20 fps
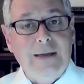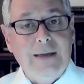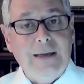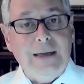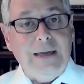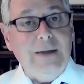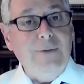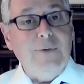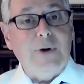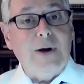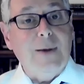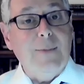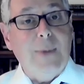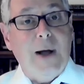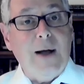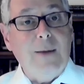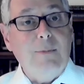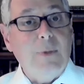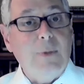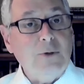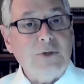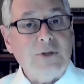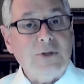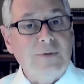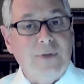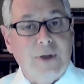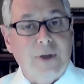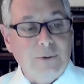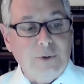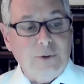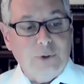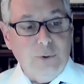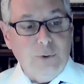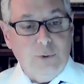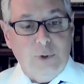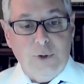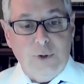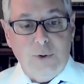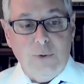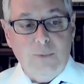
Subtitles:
even among most of those who do.